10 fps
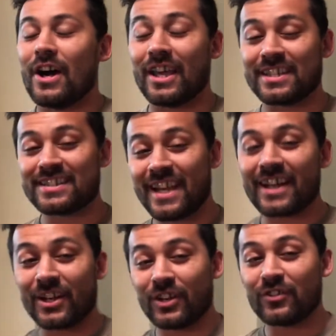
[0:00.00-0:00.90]
a set
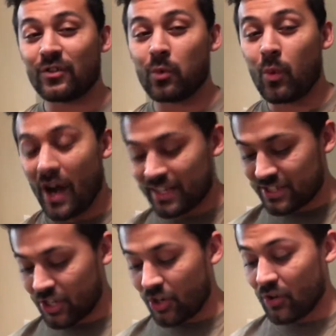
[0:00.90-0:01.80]
of
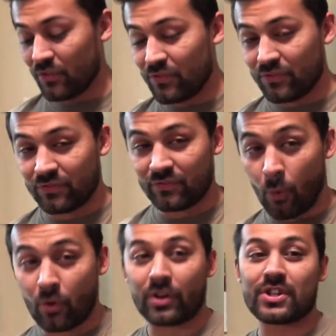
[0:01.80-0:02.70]
Wiseco
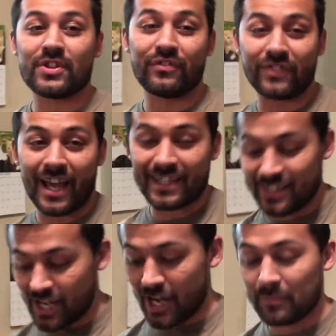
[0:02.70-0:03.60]
forged flat
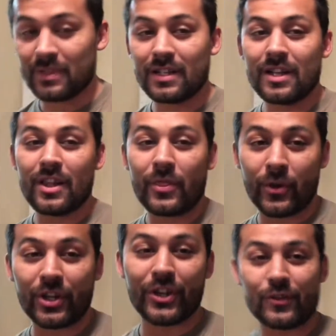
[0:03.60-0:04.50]
top
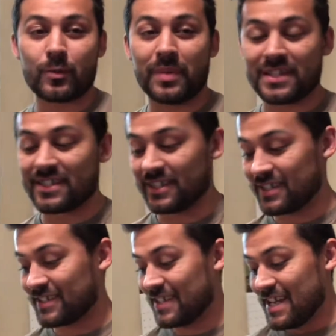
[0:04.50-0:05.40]
30 over
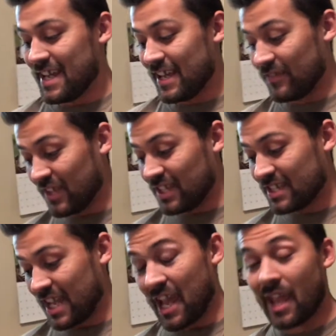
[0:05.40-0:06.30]
pistons. And these
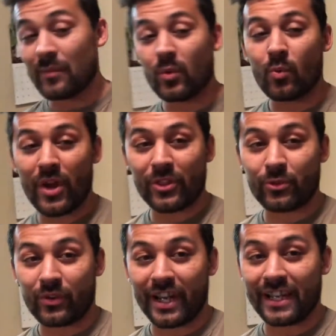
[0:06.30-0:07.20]
came with
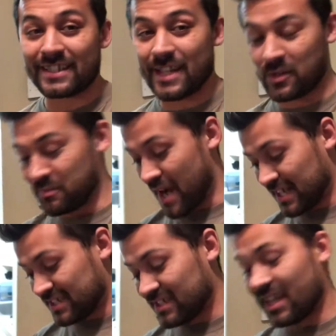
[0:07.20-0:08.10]
rings that were
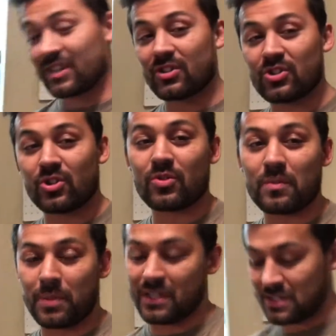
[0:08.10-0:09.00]
match set to the
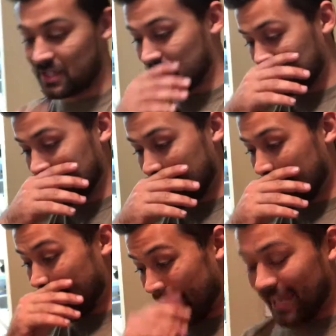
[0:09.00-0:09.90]
pistons,
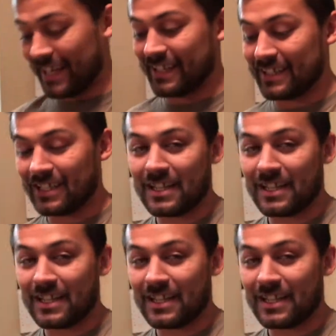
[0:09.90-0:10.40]
and